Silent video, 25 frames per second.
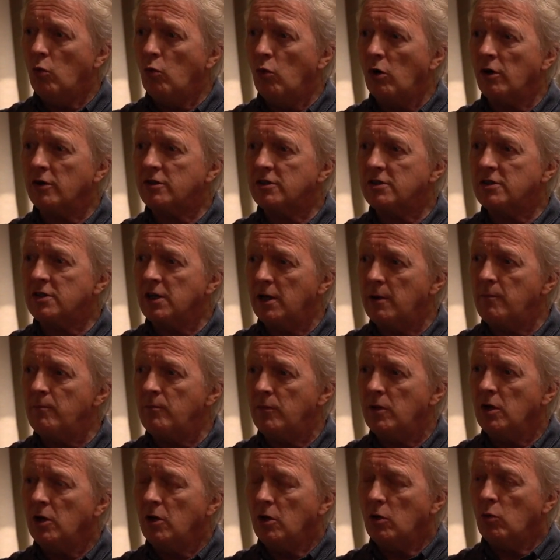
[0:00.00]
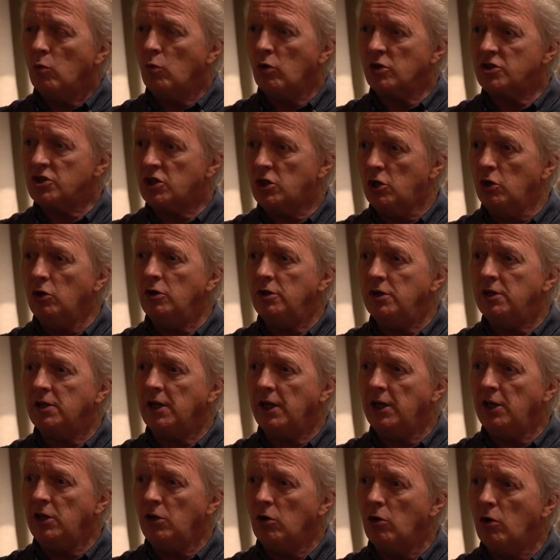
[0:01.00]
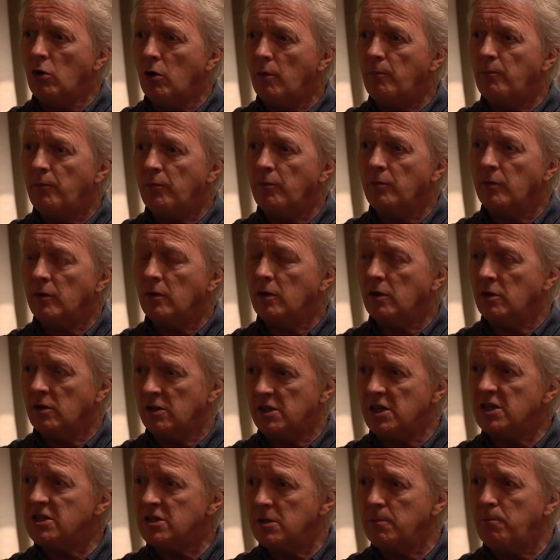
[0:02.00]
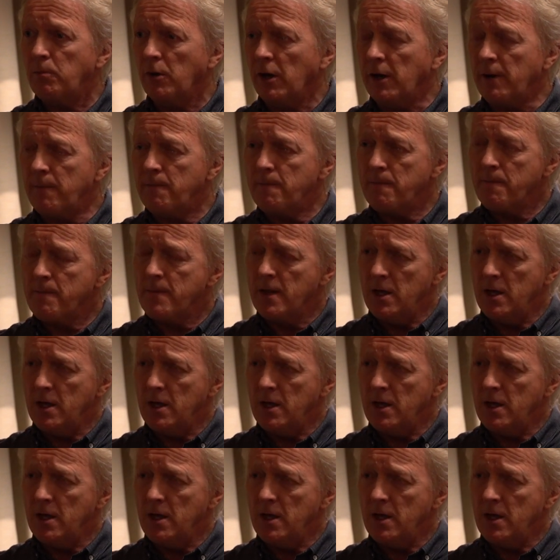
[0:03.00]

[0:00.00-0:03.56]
what's good in your discipline.